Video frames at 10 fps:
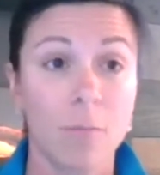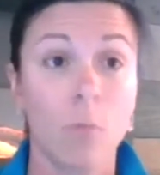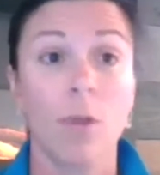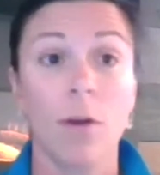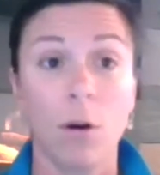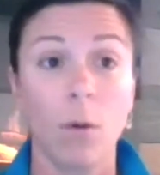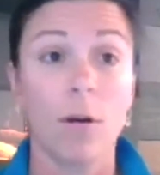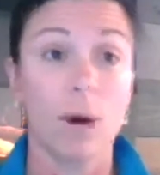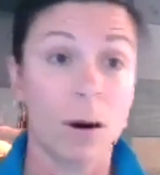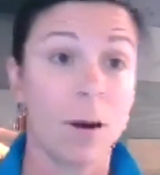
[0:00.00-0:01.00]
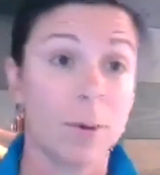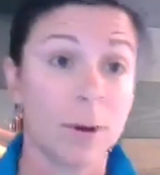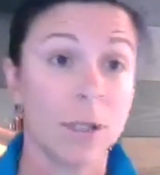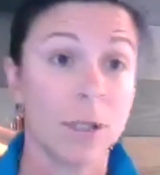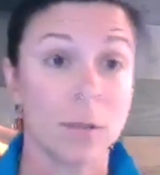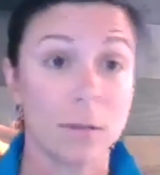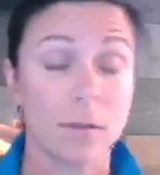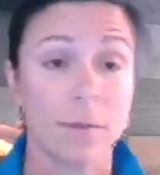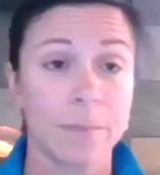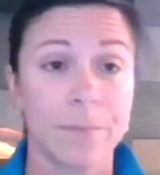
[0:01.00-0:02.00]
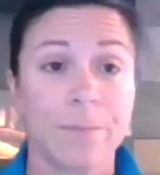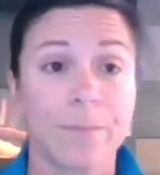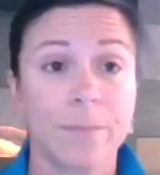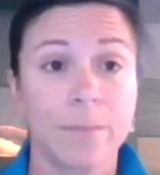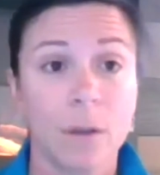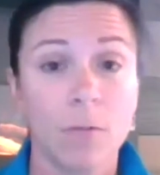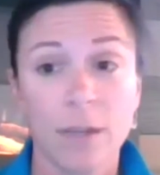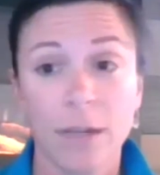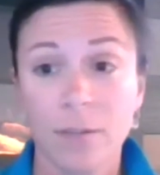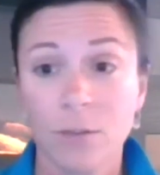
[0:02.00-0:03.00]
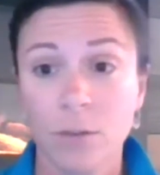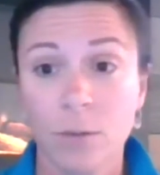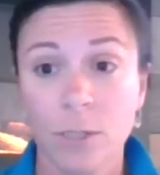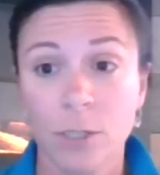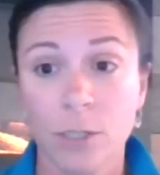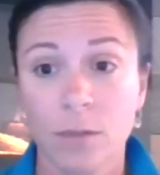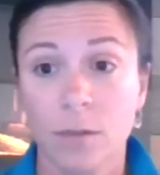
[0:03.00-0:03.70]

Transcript: with all Whitewater operations. Hopefully that answers the question.